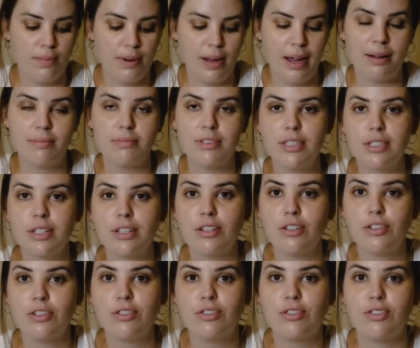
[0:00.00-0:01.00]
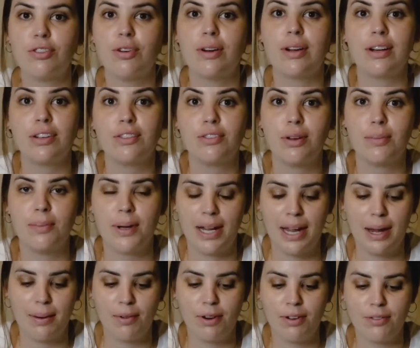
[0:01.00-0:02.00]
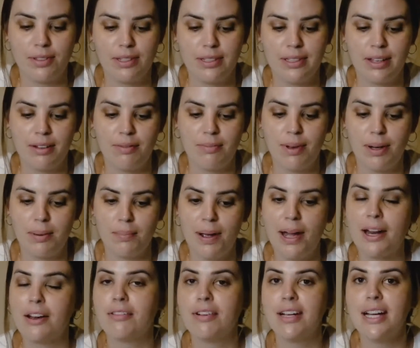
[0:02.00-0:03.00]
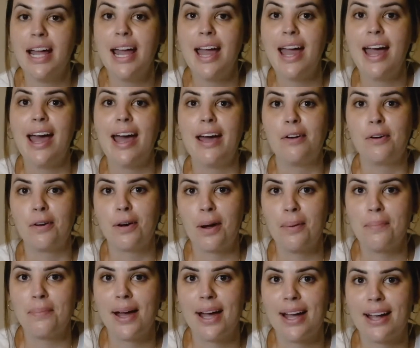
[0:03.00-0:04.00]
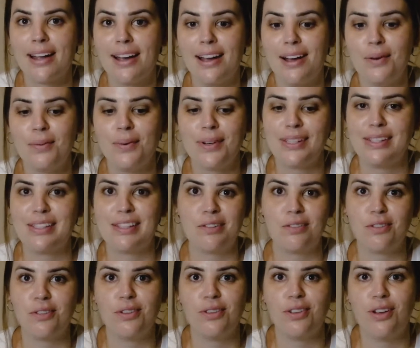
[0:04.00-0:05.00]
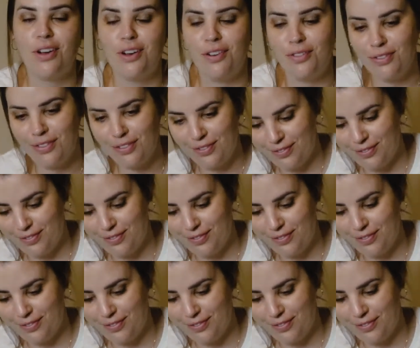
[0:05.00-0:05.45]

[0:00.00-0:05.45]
I'm just gonna do 2. I'm gonna turn my camera off to save a bit of battery, and I'll come back once they're all off.